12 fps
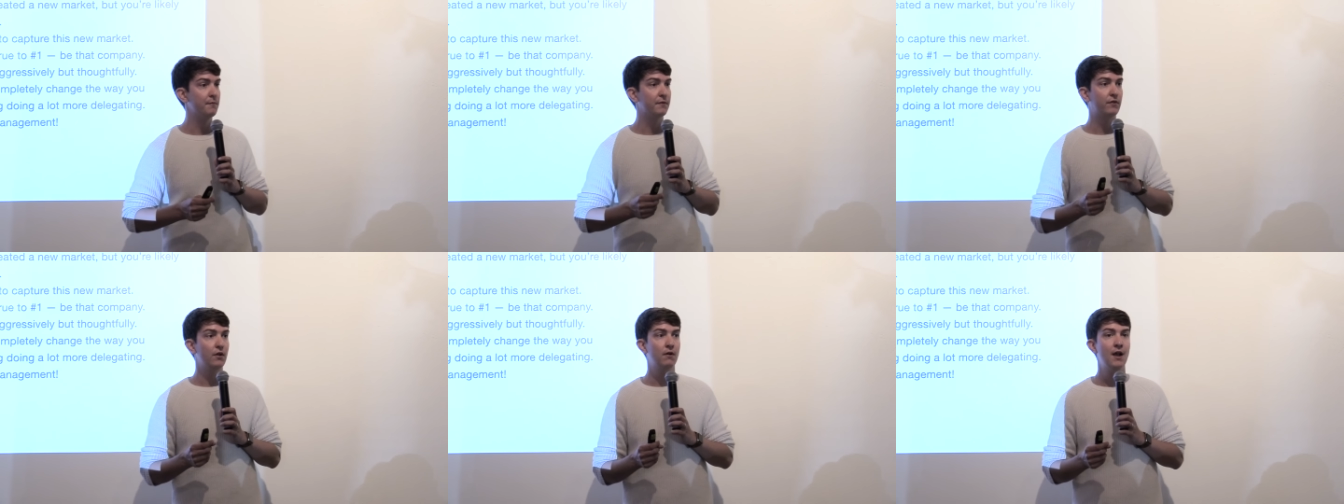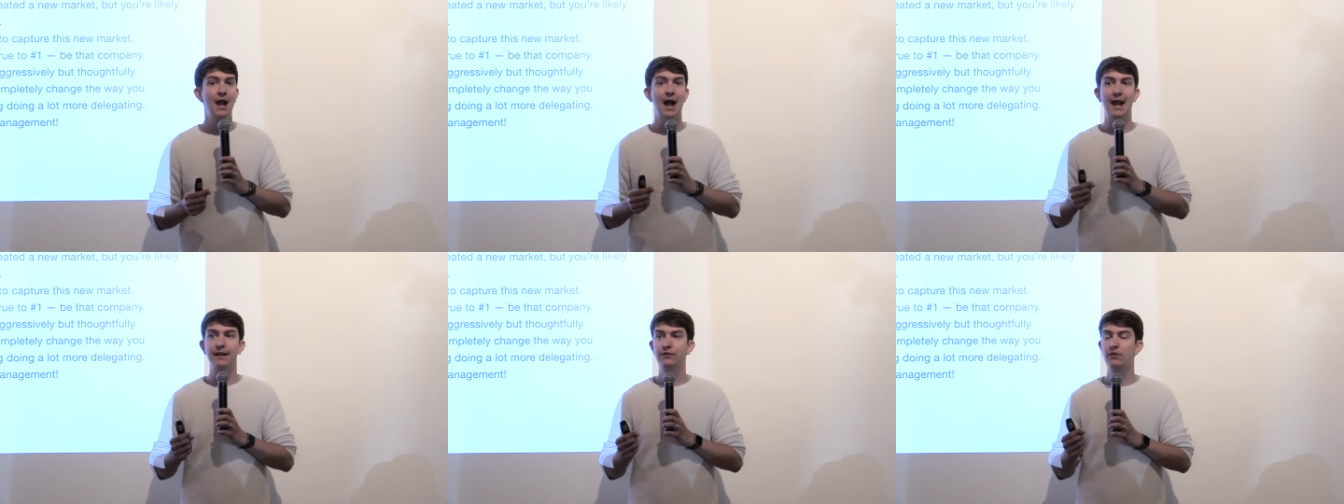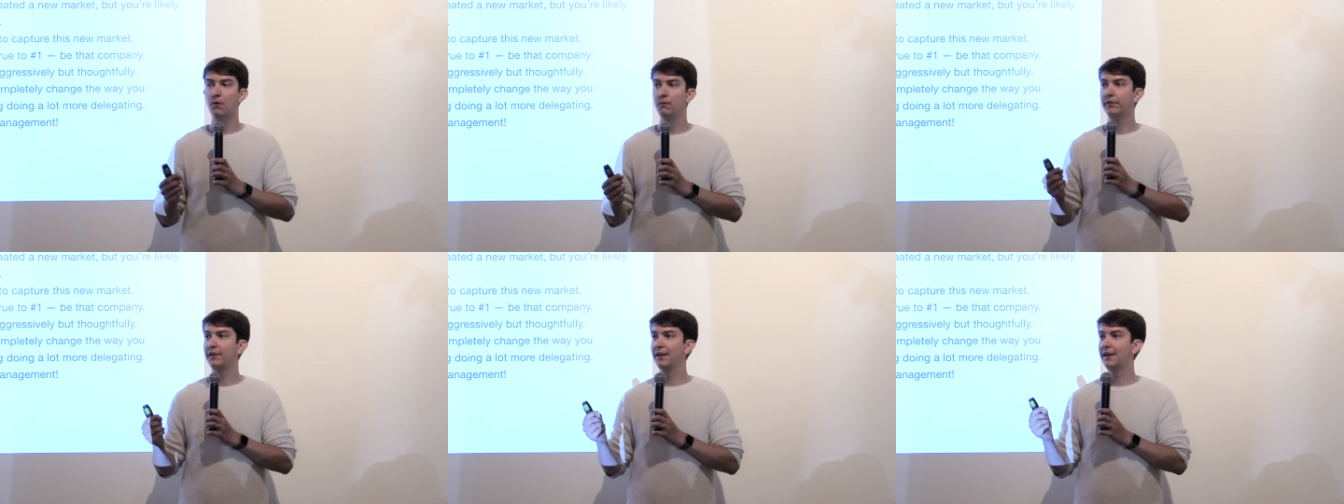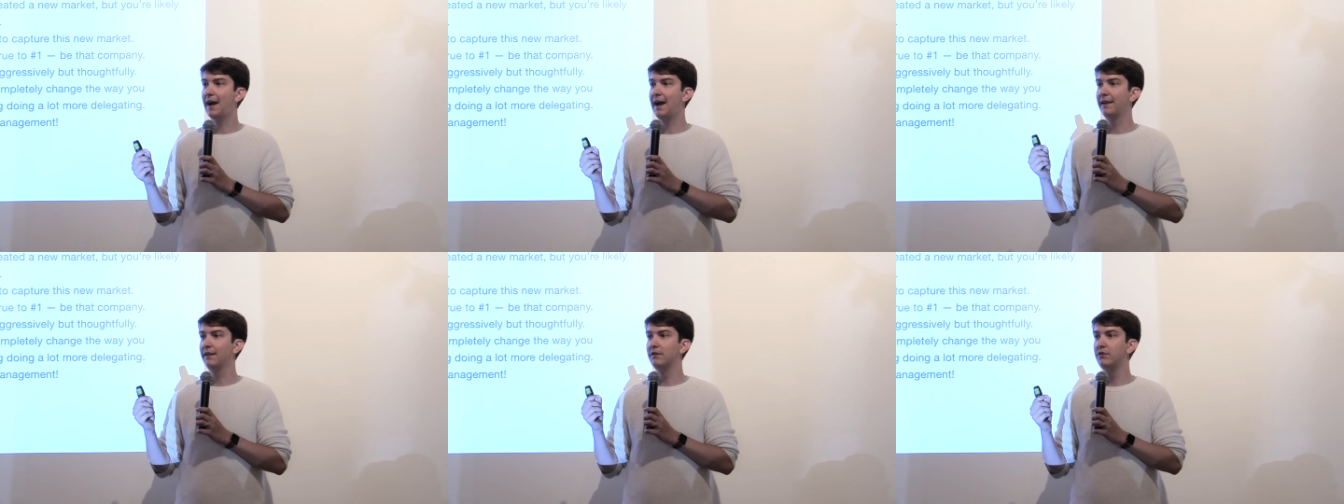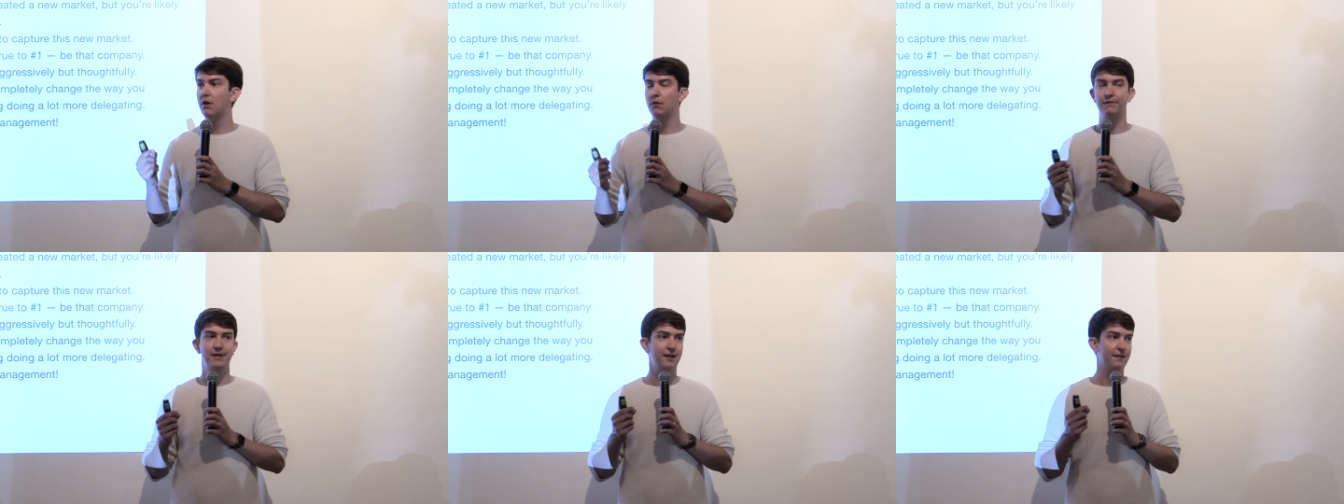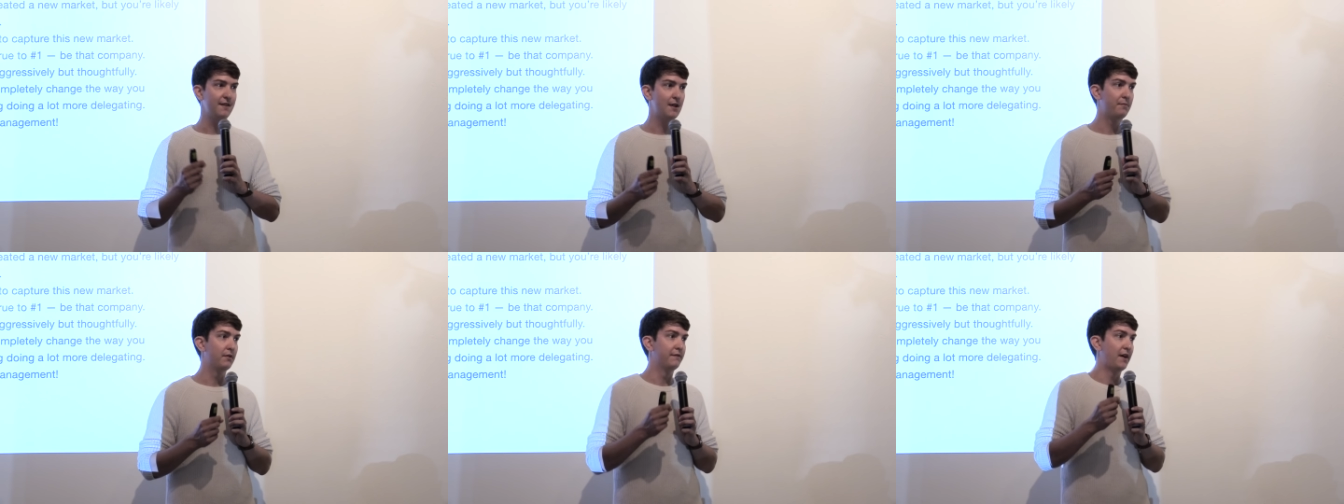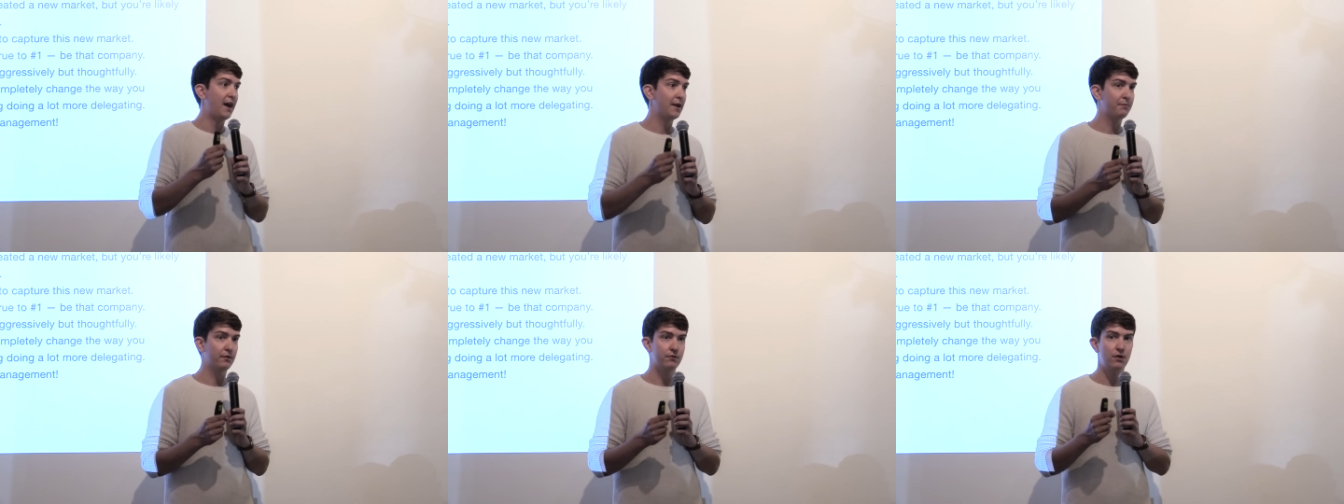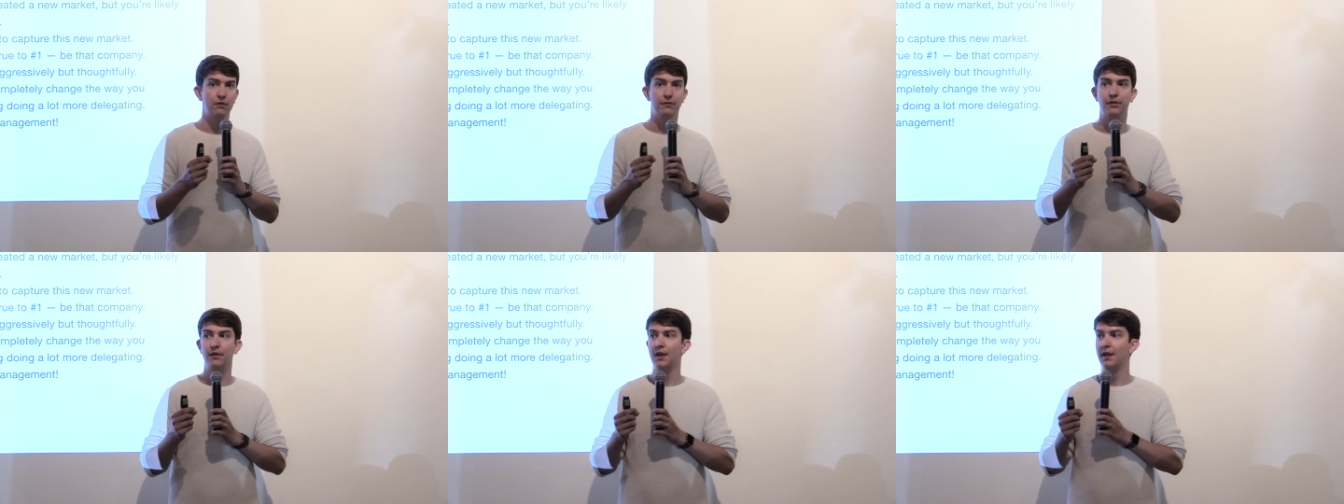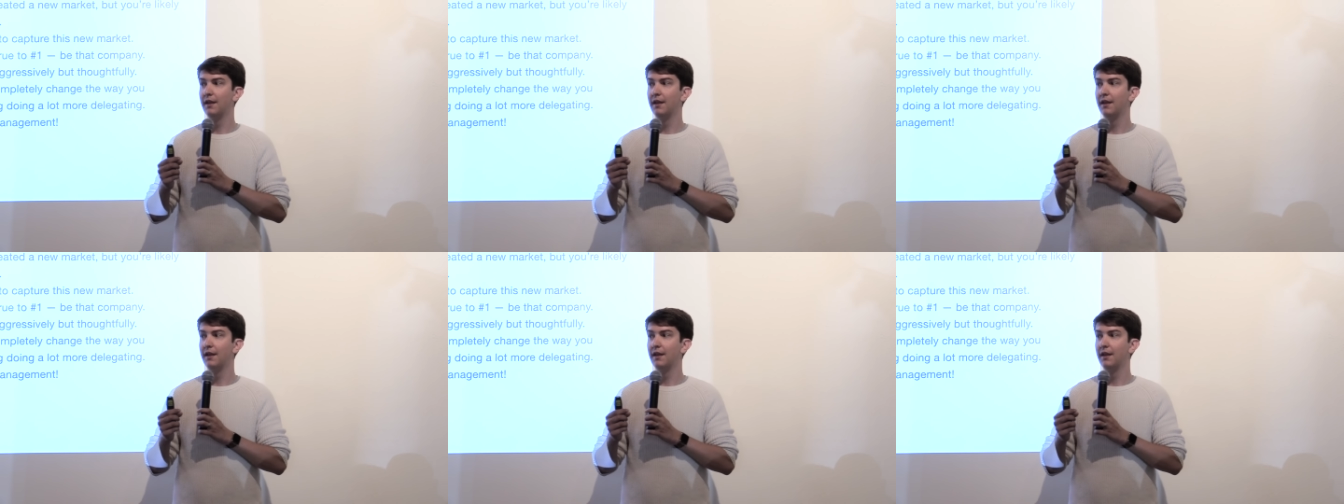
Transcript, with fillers: So I don't think I know of an example of hypergrowth